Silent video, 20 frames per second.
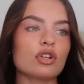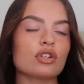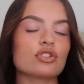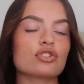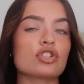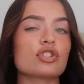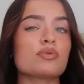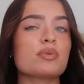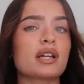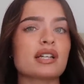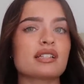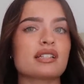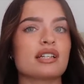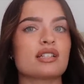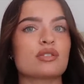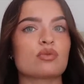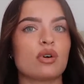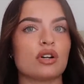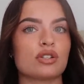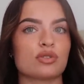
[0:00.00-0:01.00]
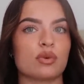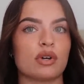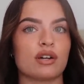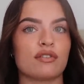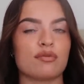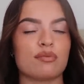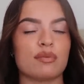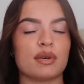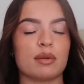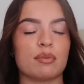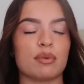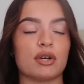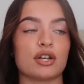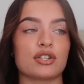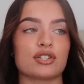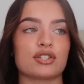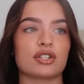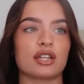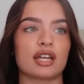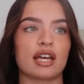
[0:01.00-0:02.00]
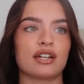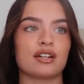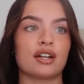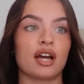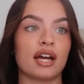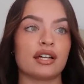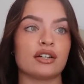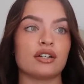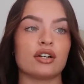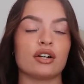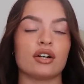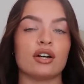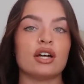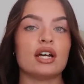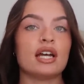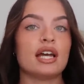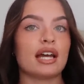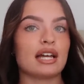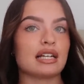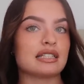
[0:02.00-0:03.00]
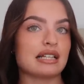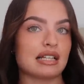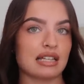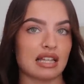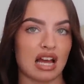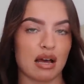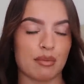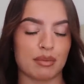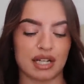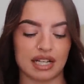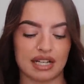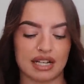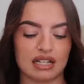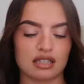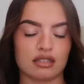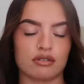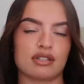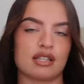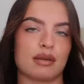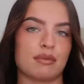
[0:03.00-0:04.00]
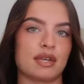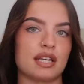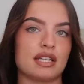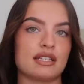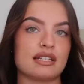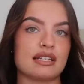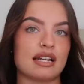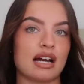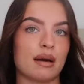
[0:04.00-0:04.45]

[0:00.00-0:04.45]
Just because it is what has worked for me personally, and I know exactly how many calories I'm eating,